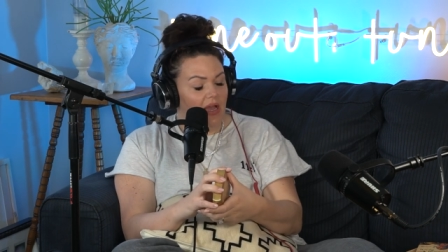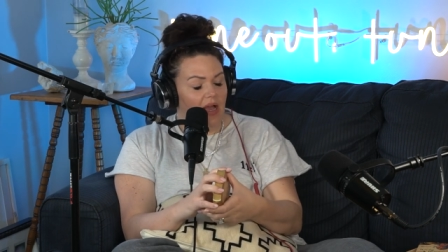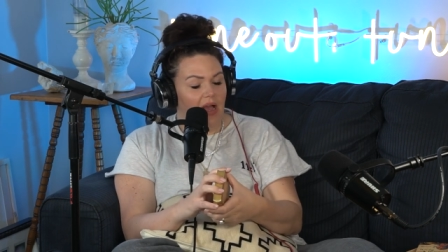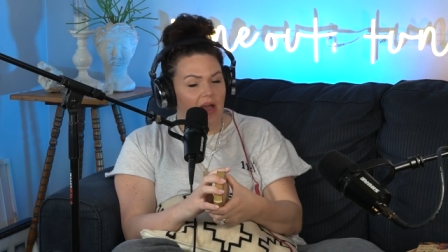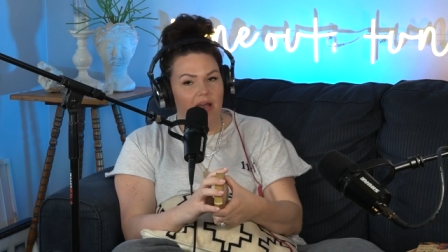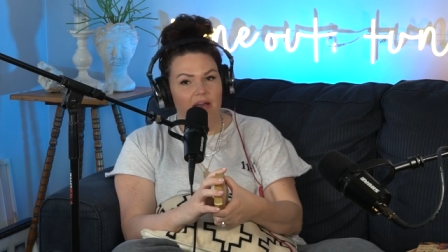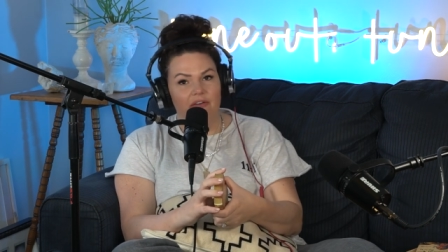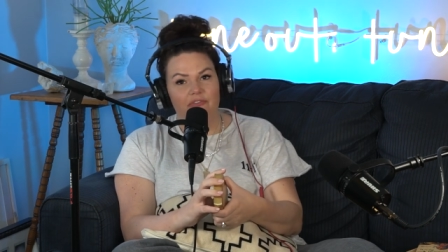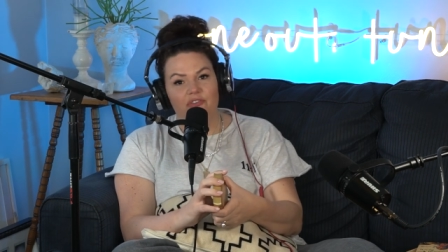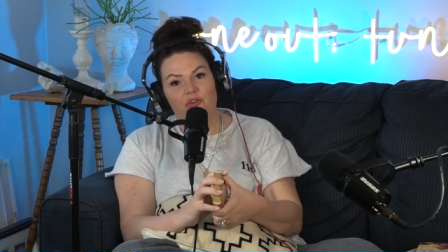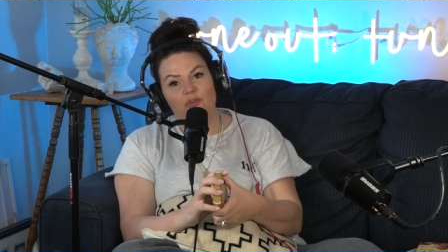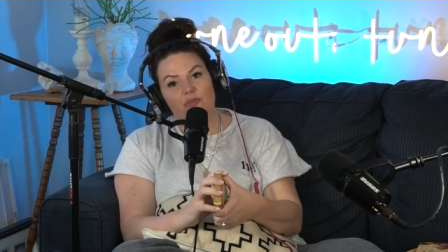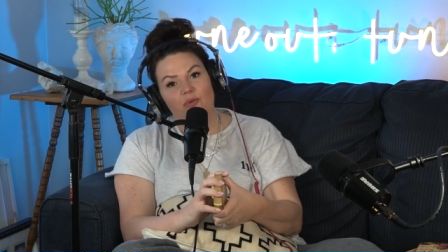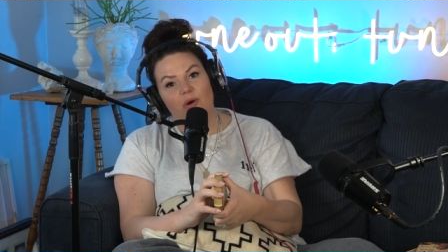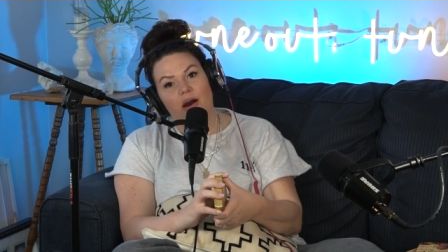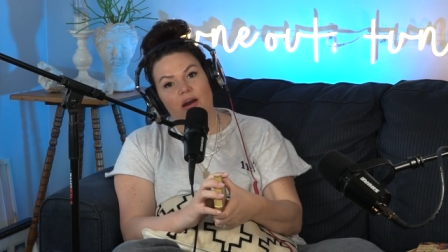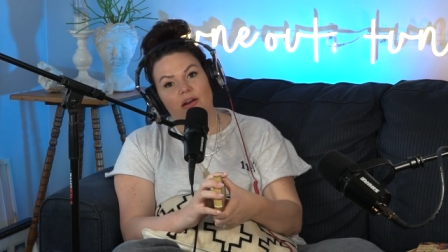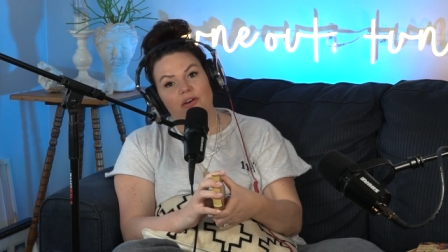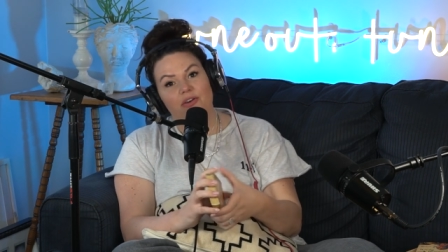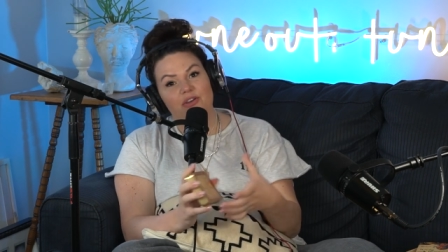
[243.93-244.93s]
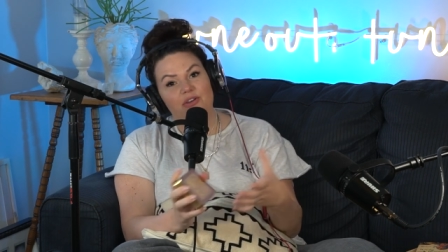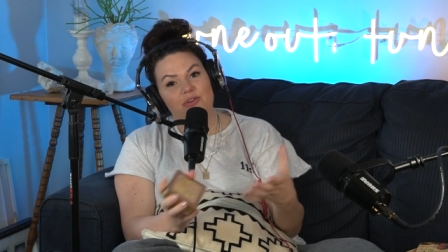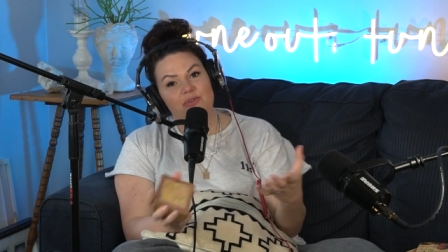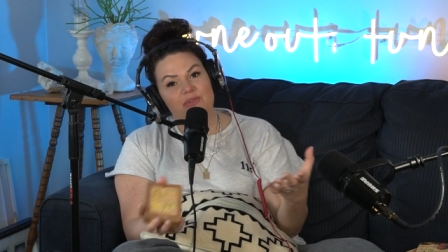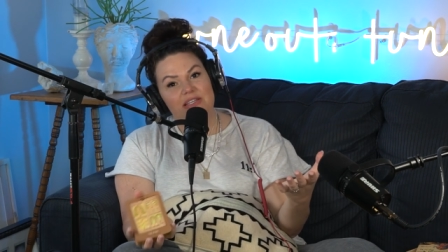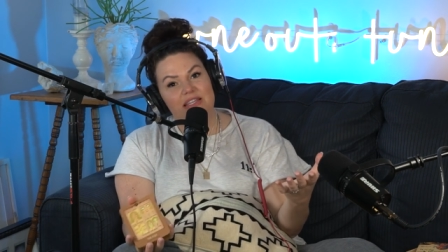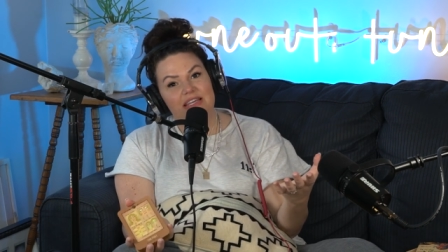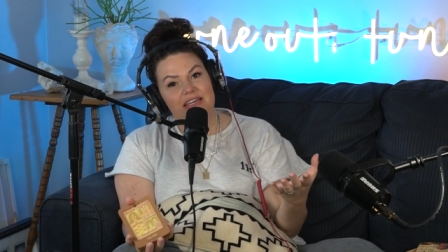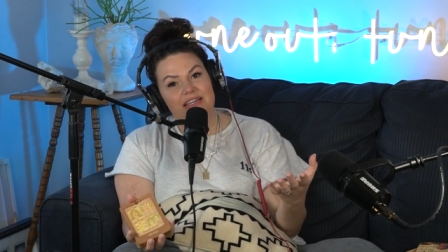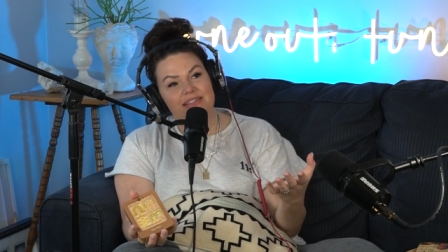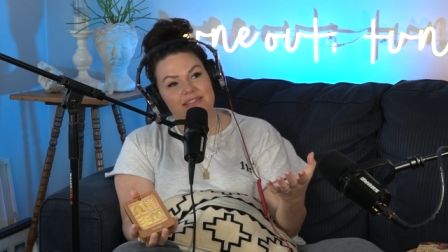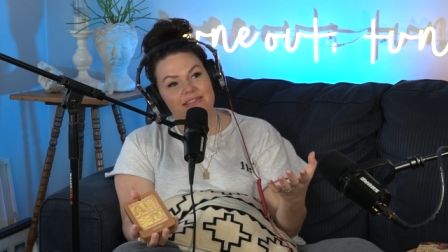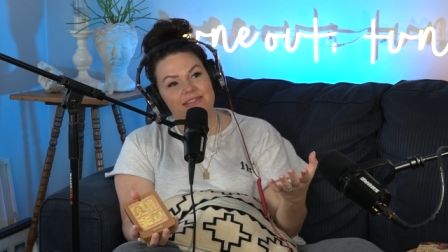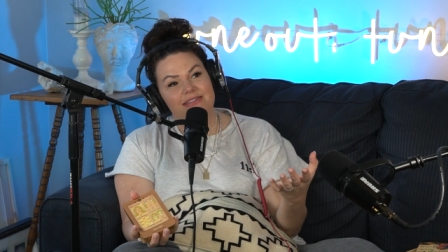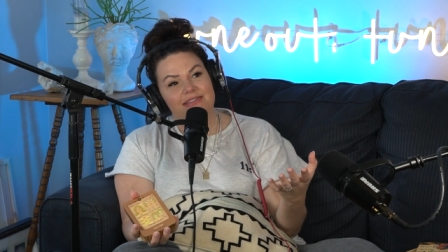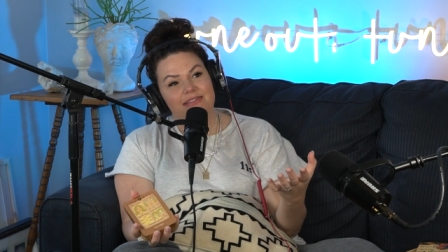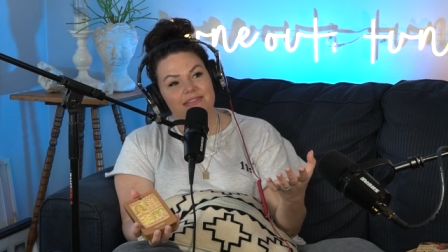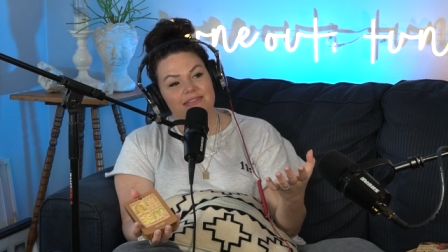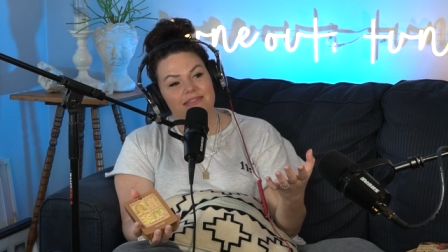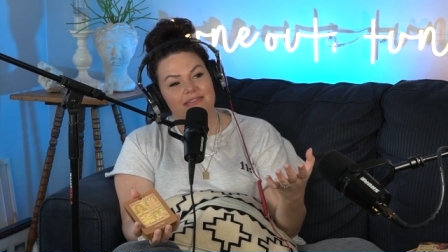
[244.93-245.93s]
uh, if you are new to
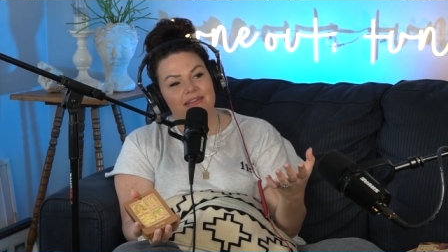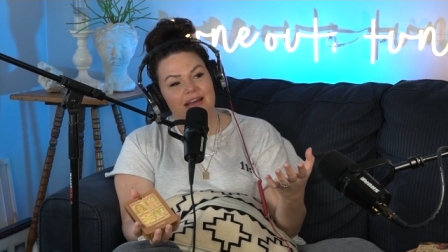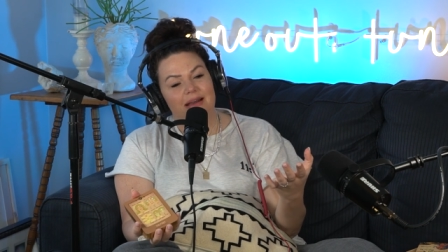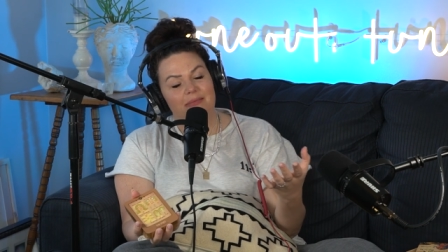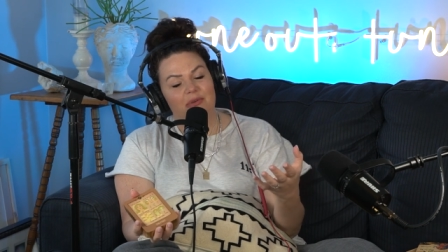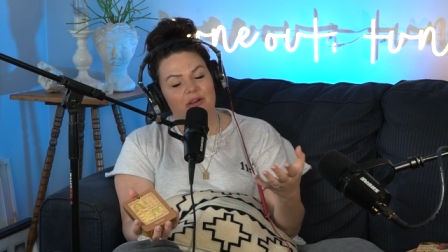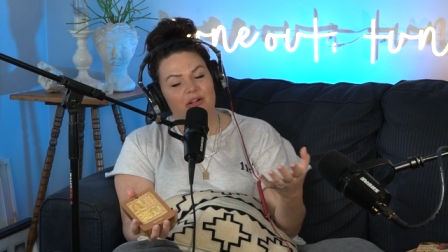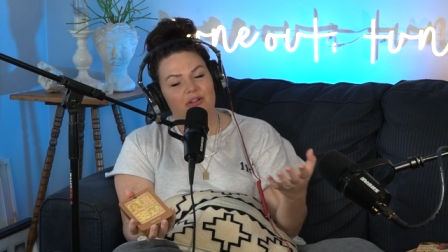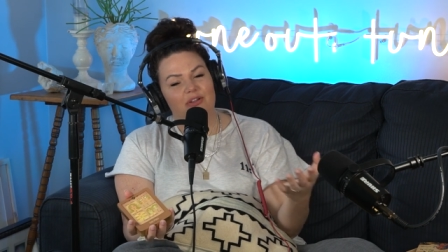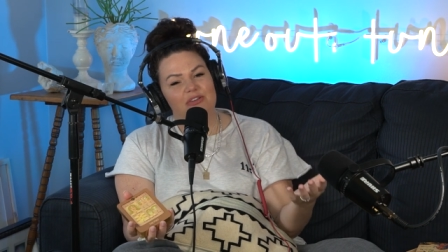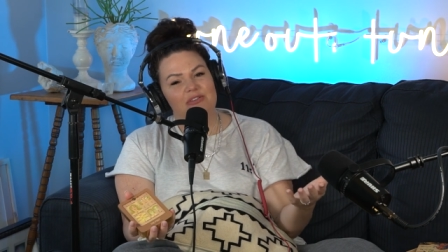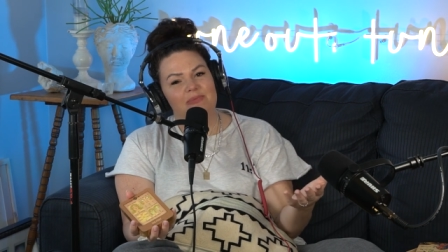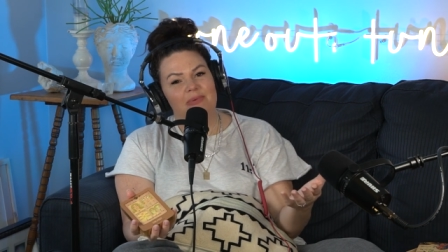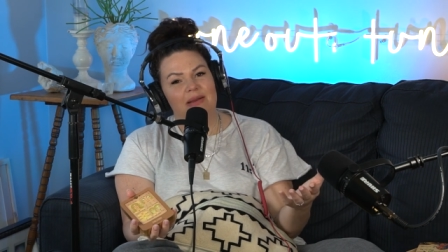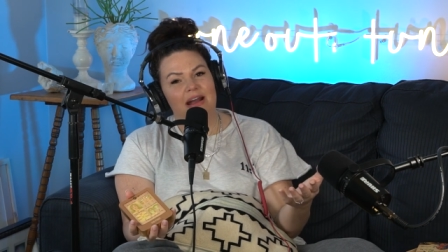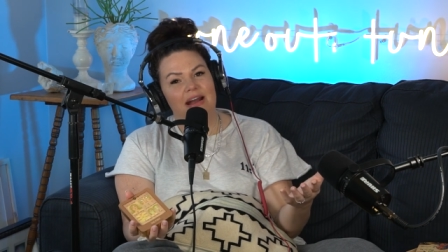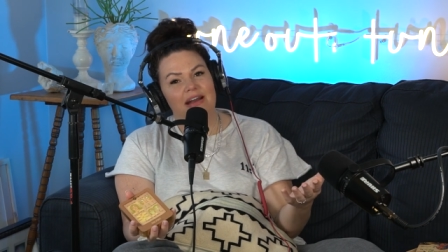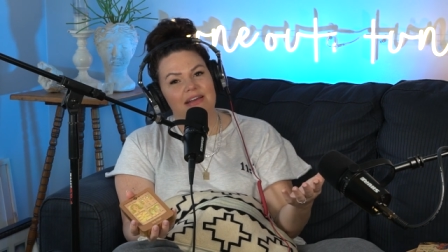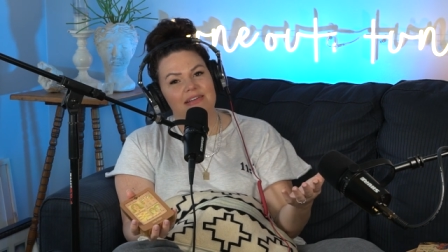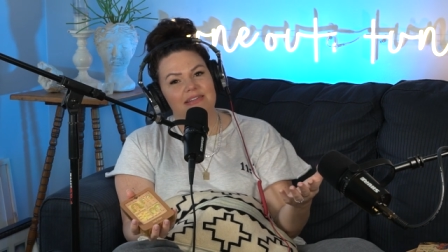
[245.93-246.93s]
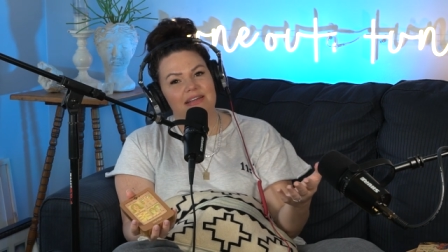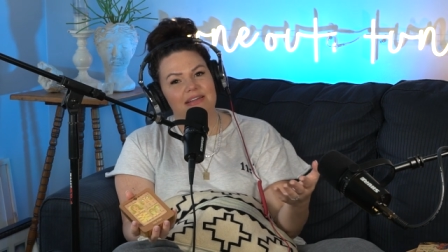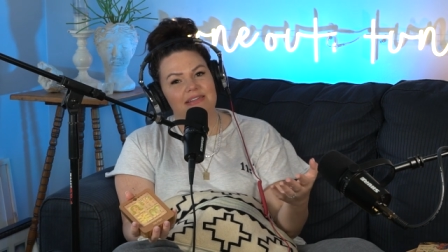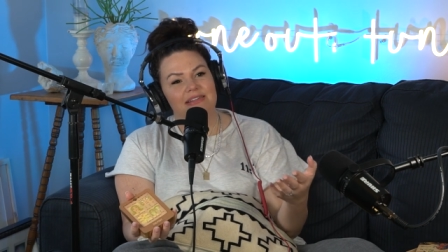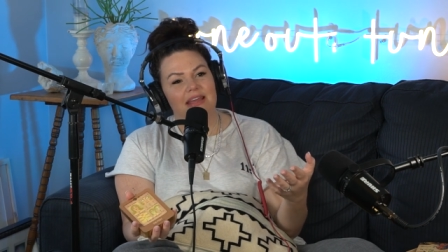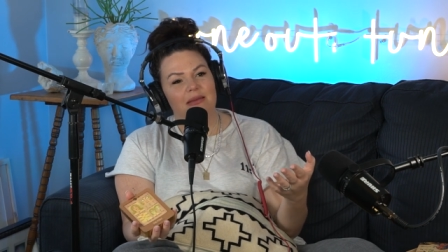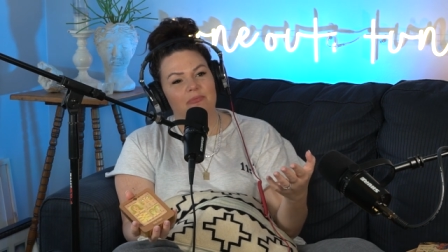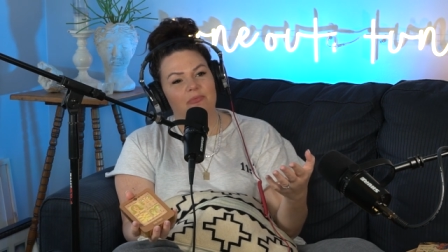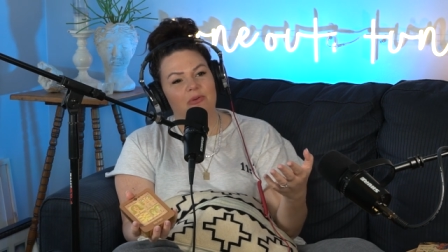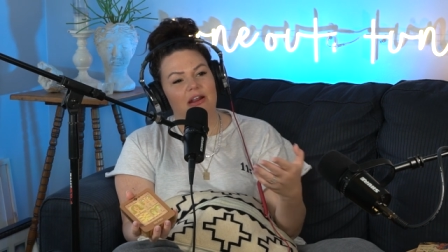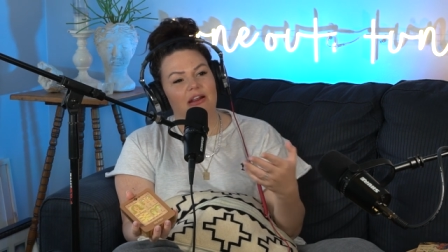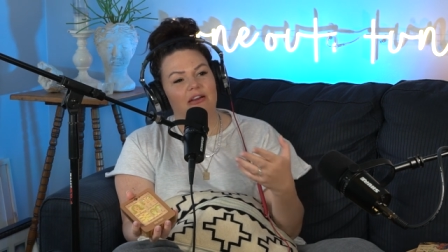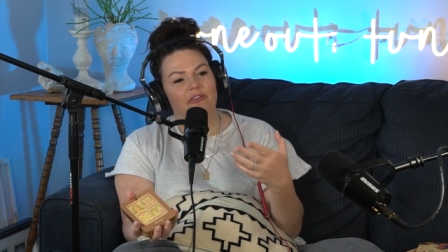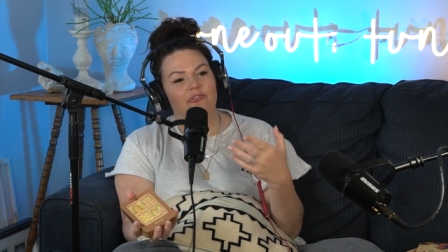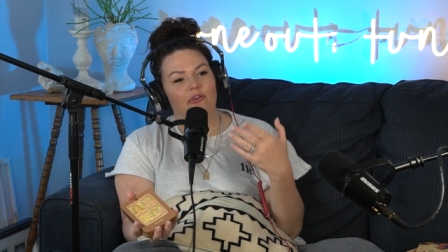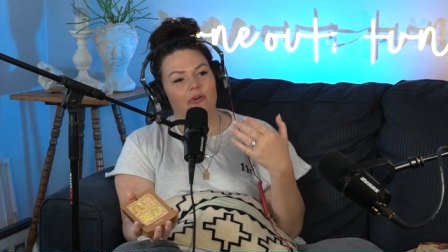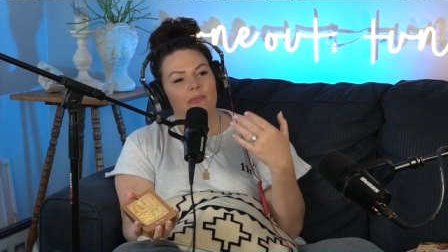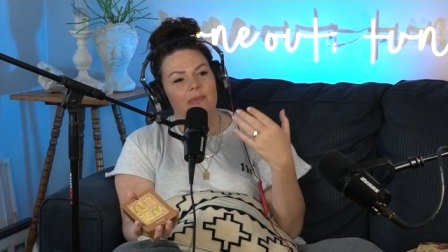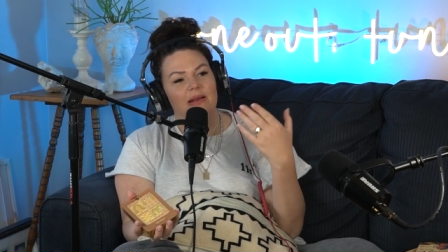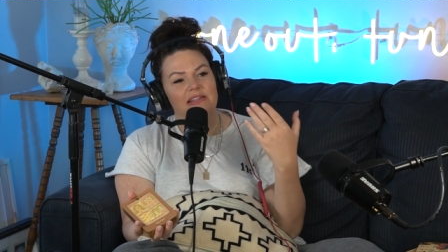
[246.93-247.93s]
this i'm going to close my eyes i say a prayer
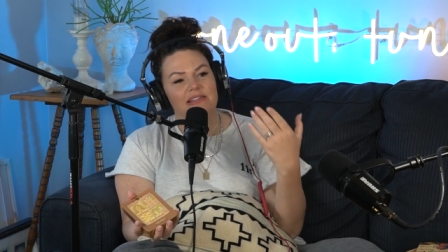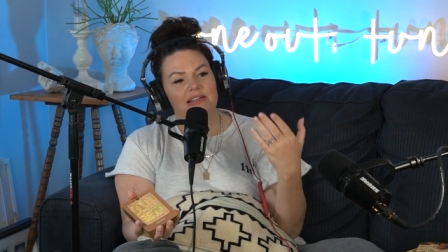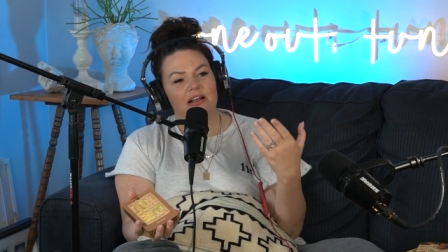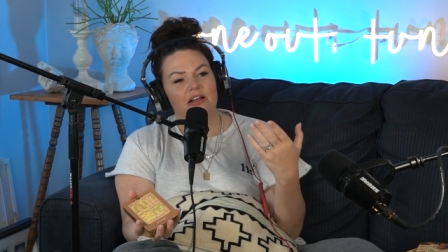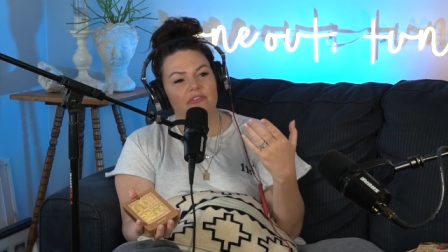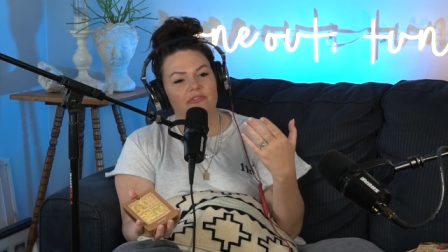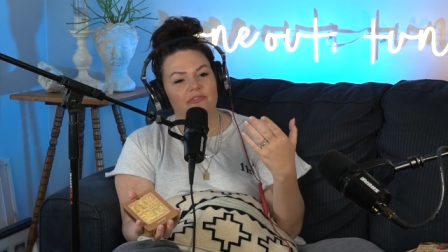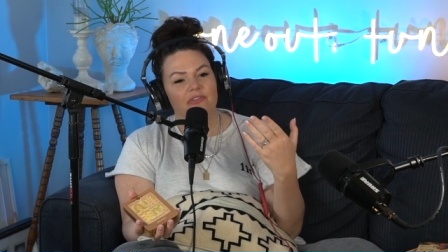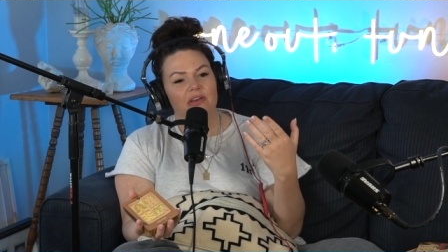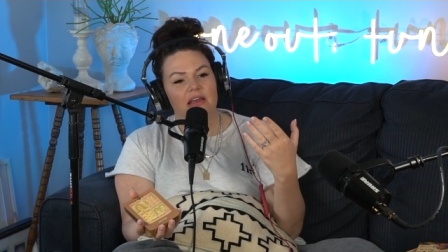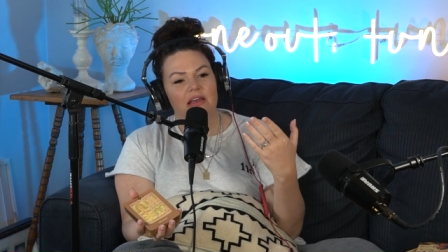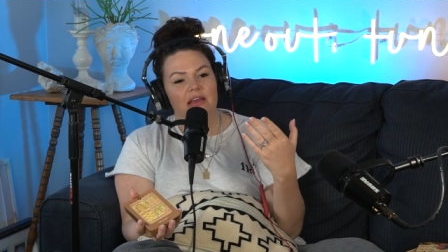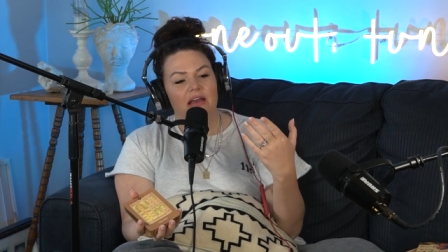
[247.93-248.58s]
for myself